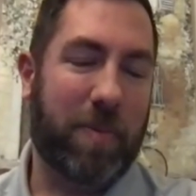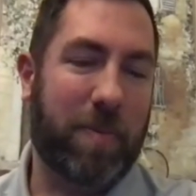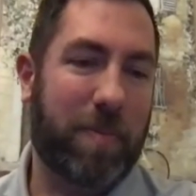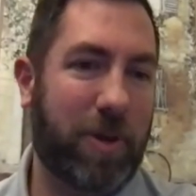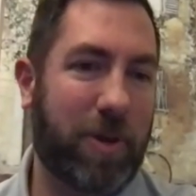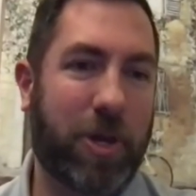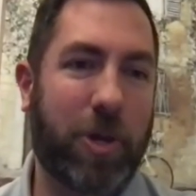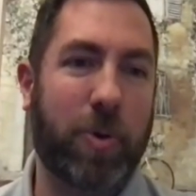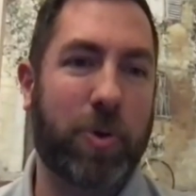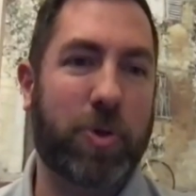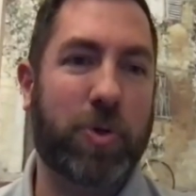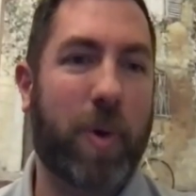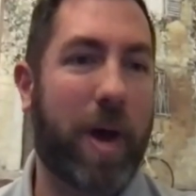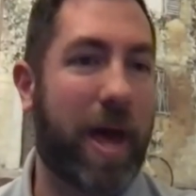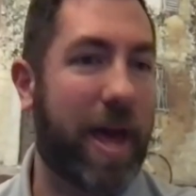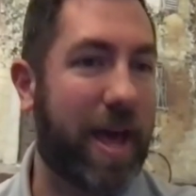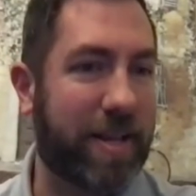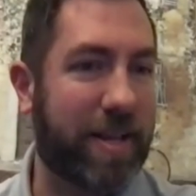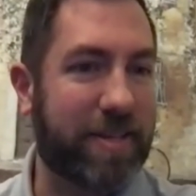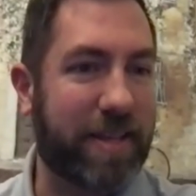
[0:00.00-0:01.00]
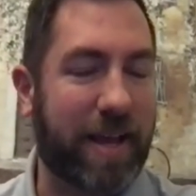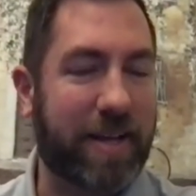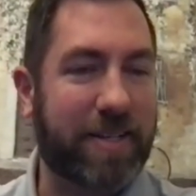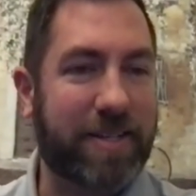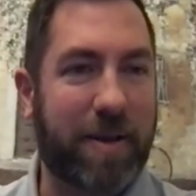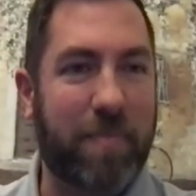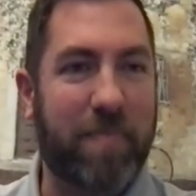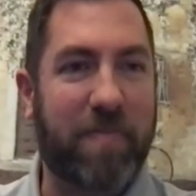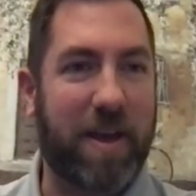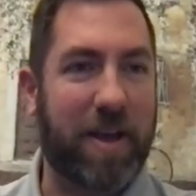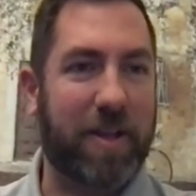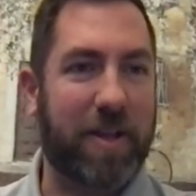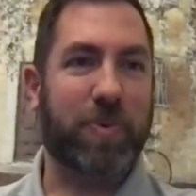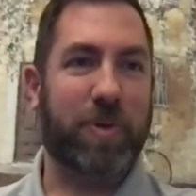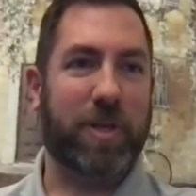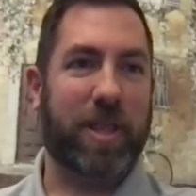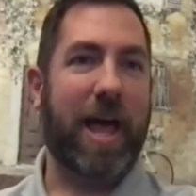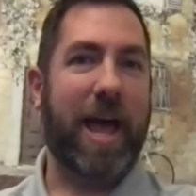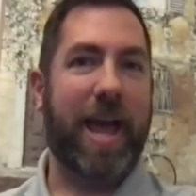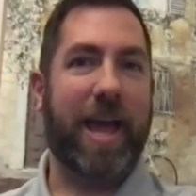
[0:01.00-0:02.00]
huge ways like some fans
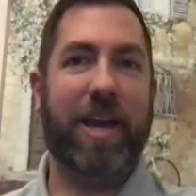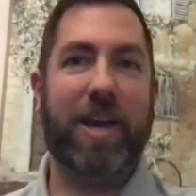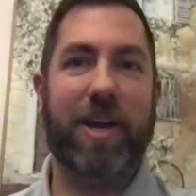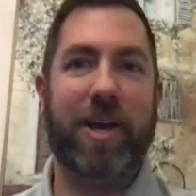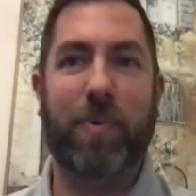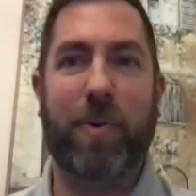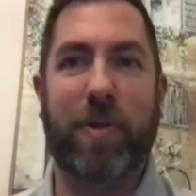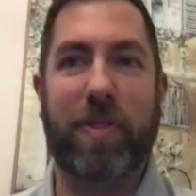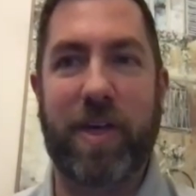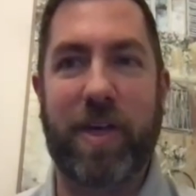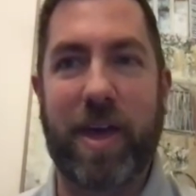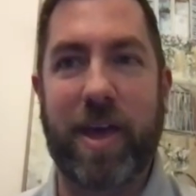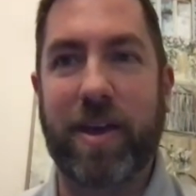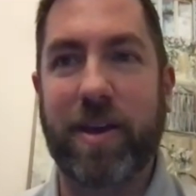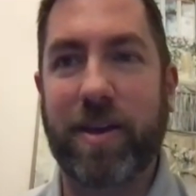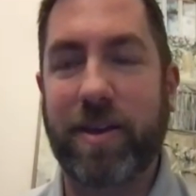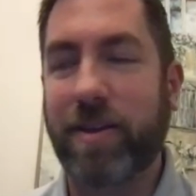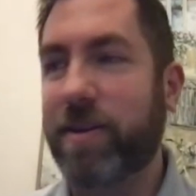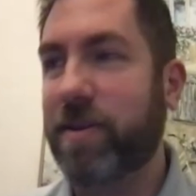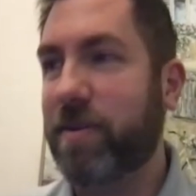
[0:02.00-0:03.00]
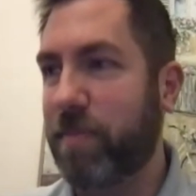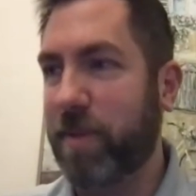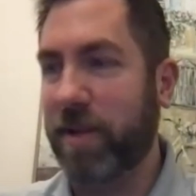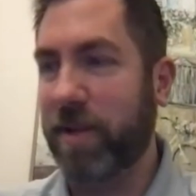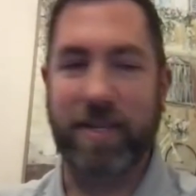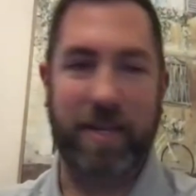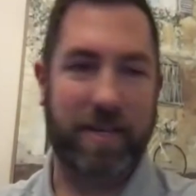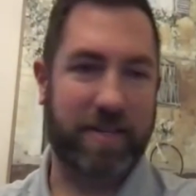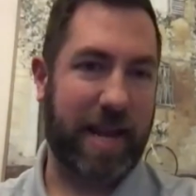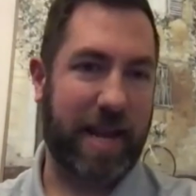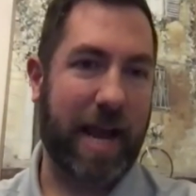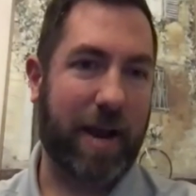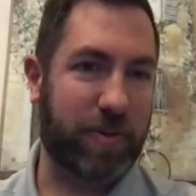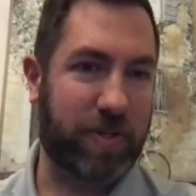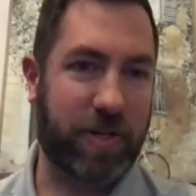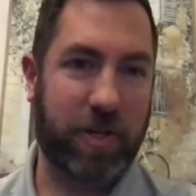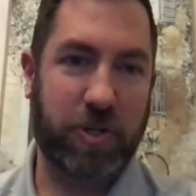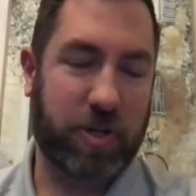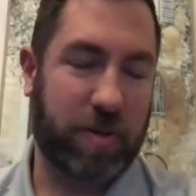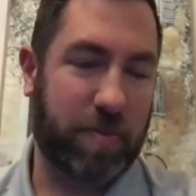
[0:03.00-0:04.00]
would like with a midseason
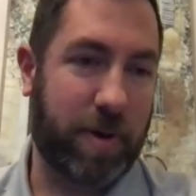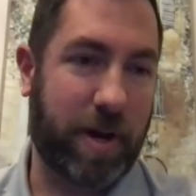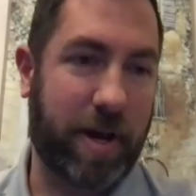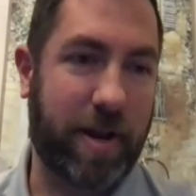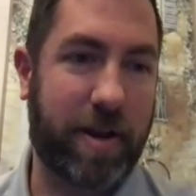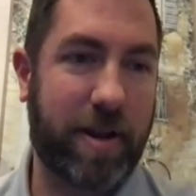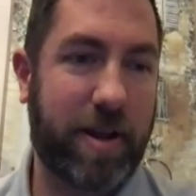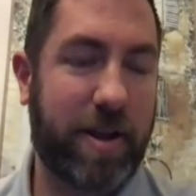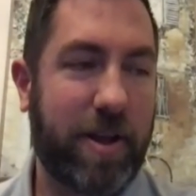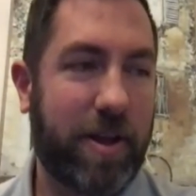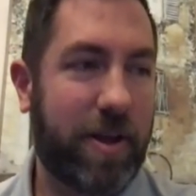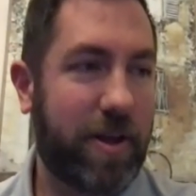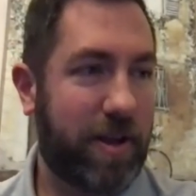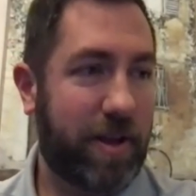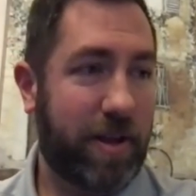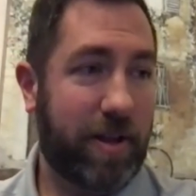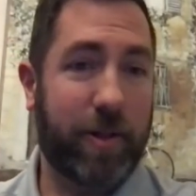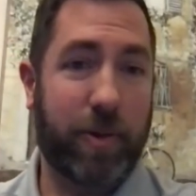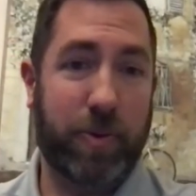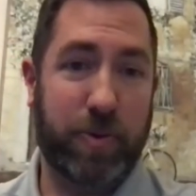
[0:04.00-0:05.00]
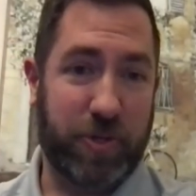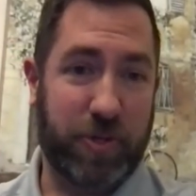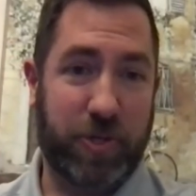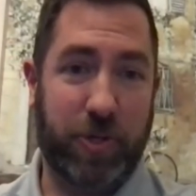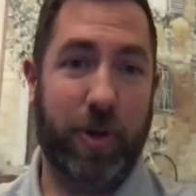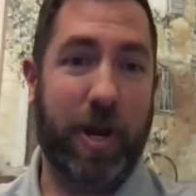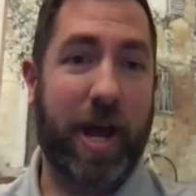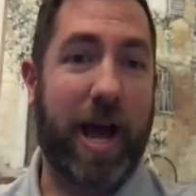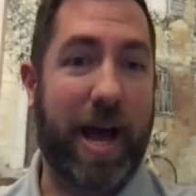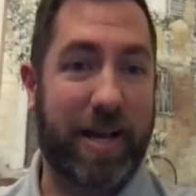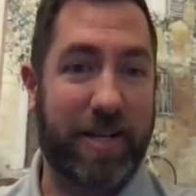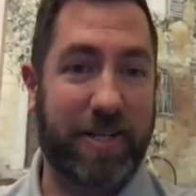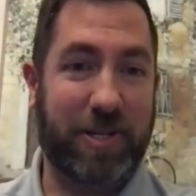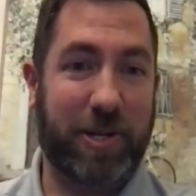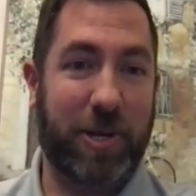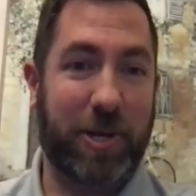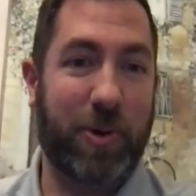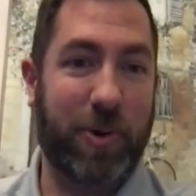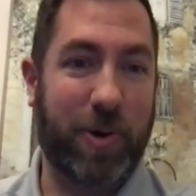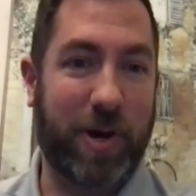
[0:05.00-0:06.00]
acquisition, but losing 2 guys
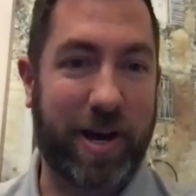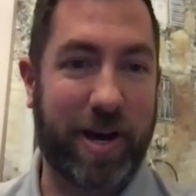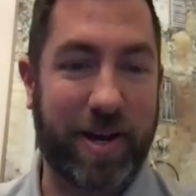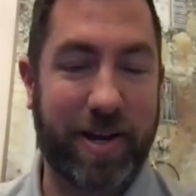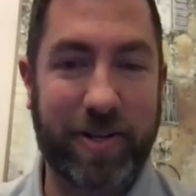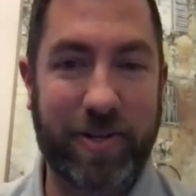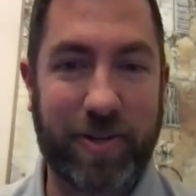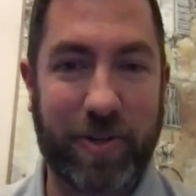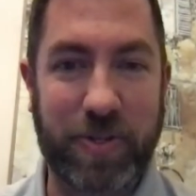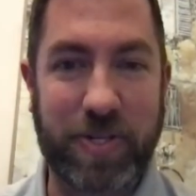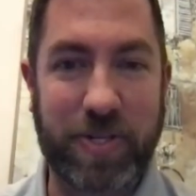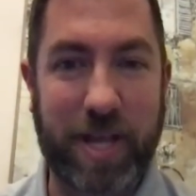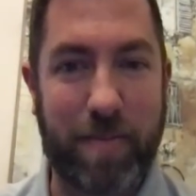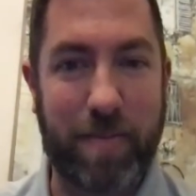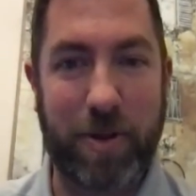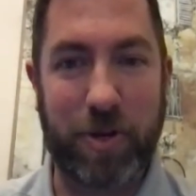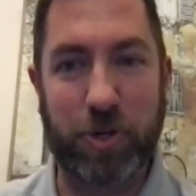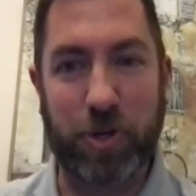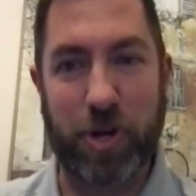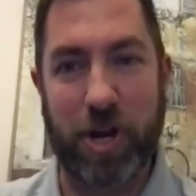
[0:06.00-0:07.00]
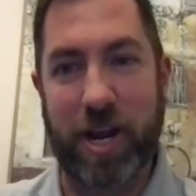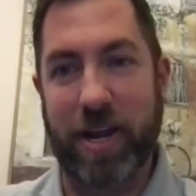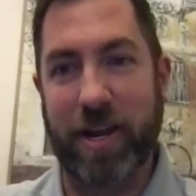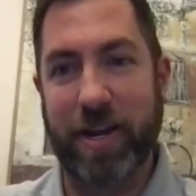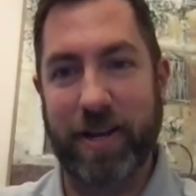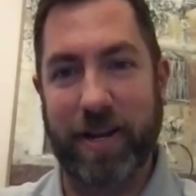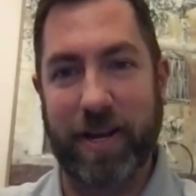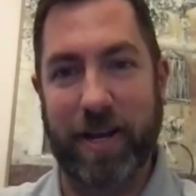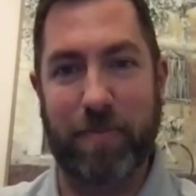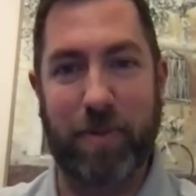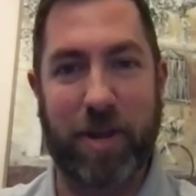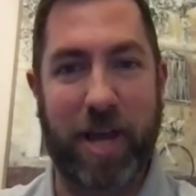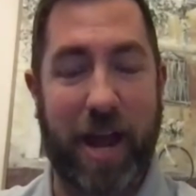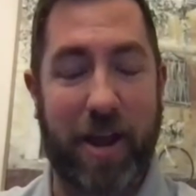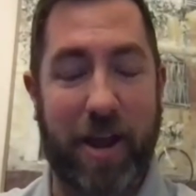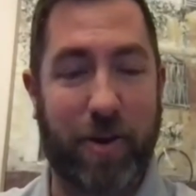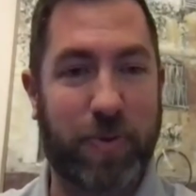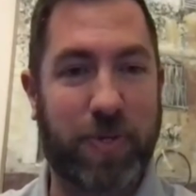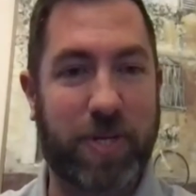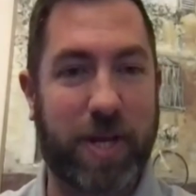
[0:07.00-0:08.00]
to the same injury, you got
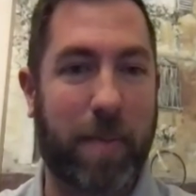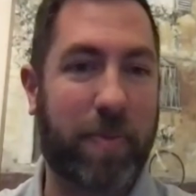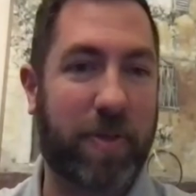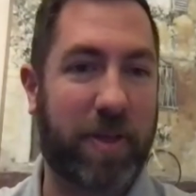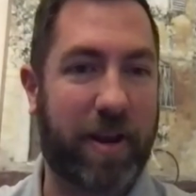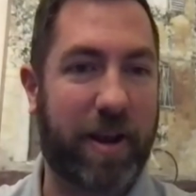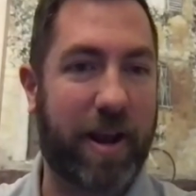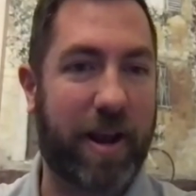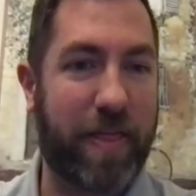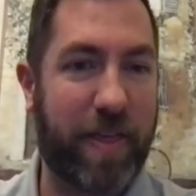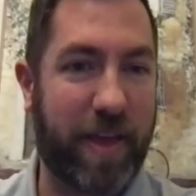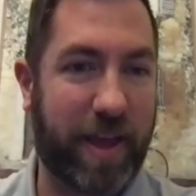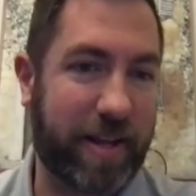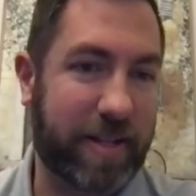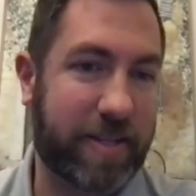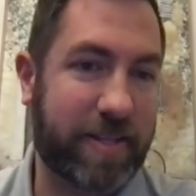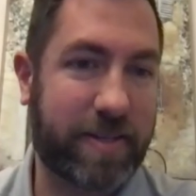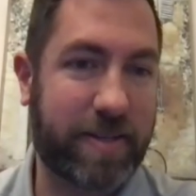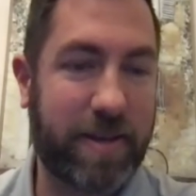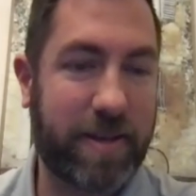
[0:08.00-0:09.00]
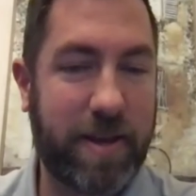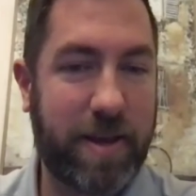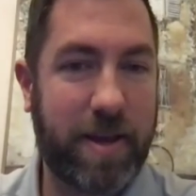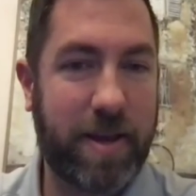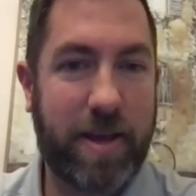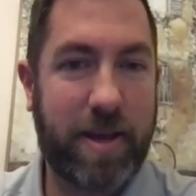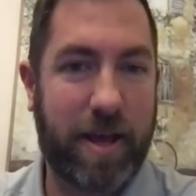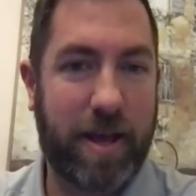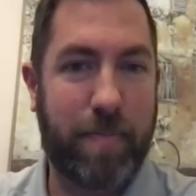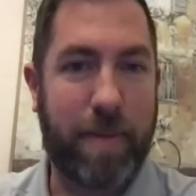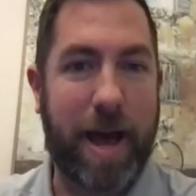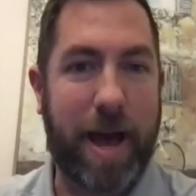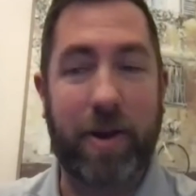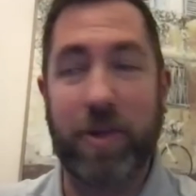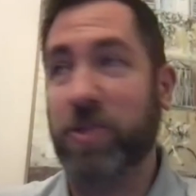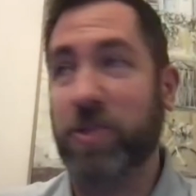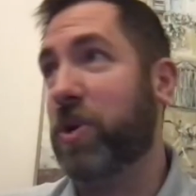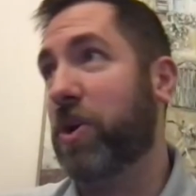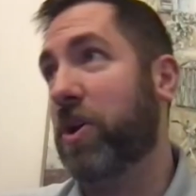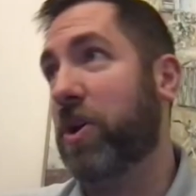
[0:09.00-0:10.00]
to do something, and I think it's about
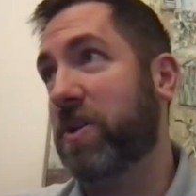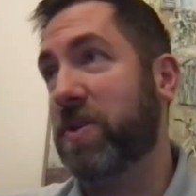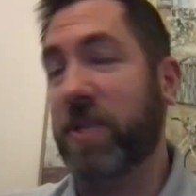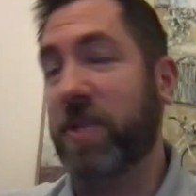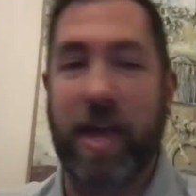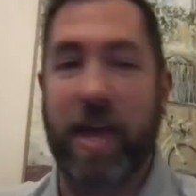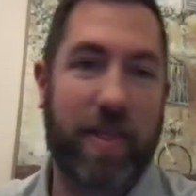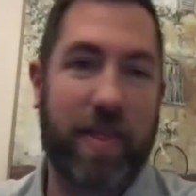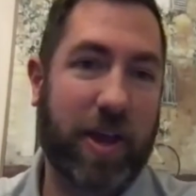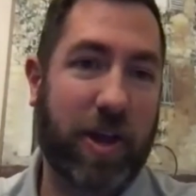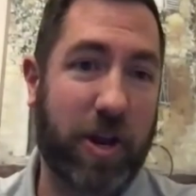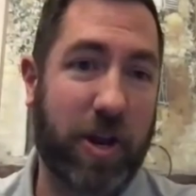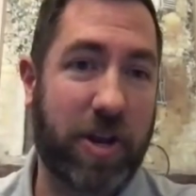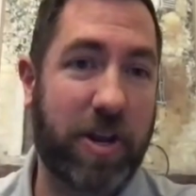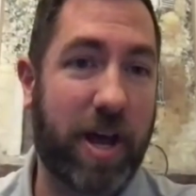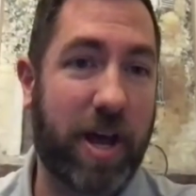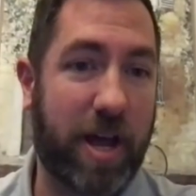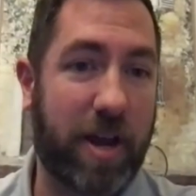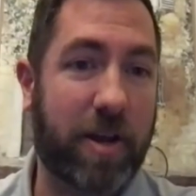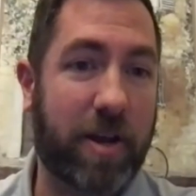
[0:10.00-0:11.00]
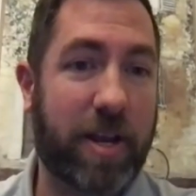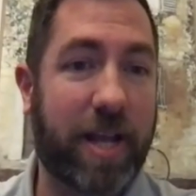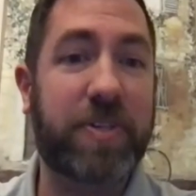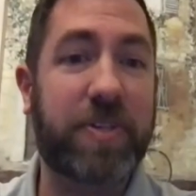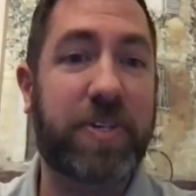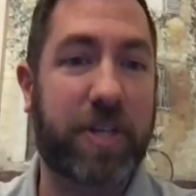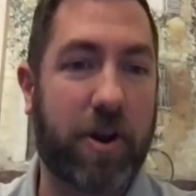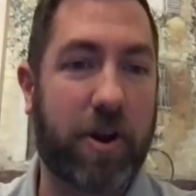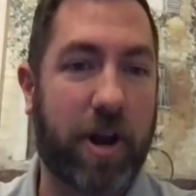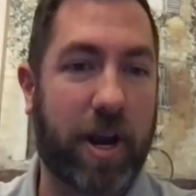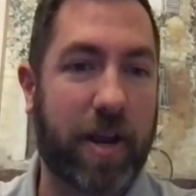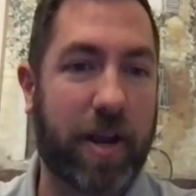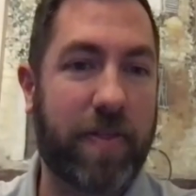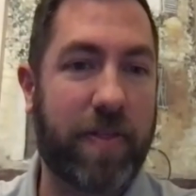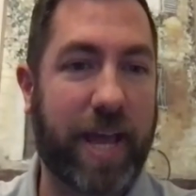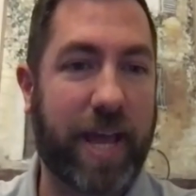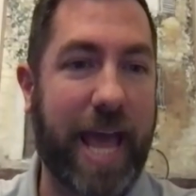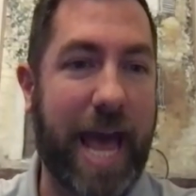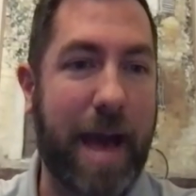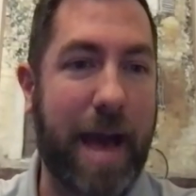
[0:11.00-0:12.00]
as good as they could have done considering
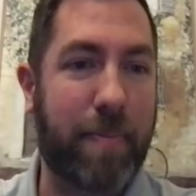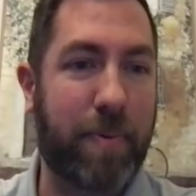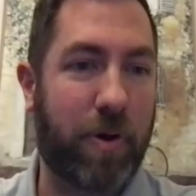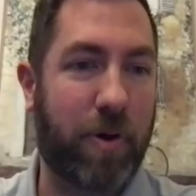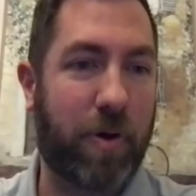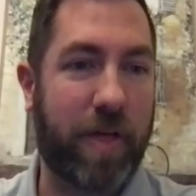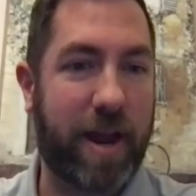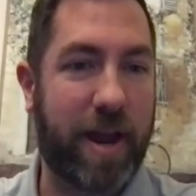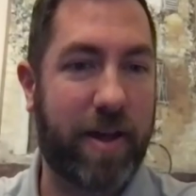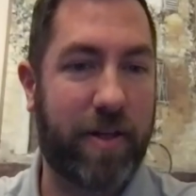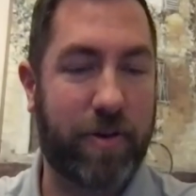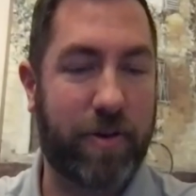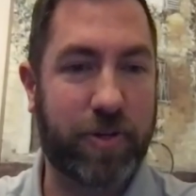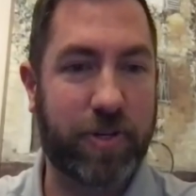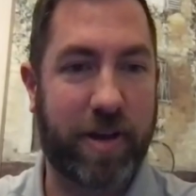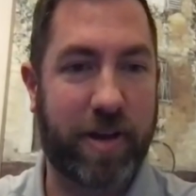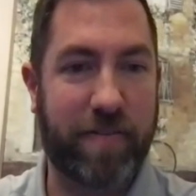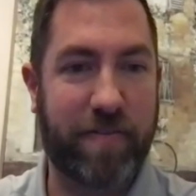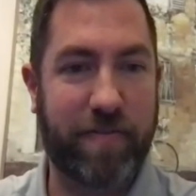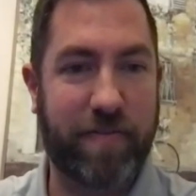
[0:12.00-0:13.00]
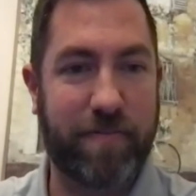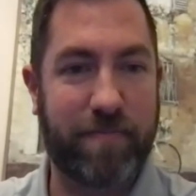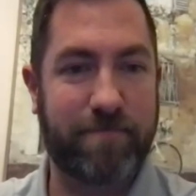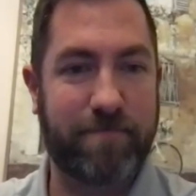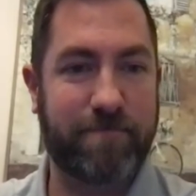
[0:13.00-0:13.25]
the cap and all that other stuff.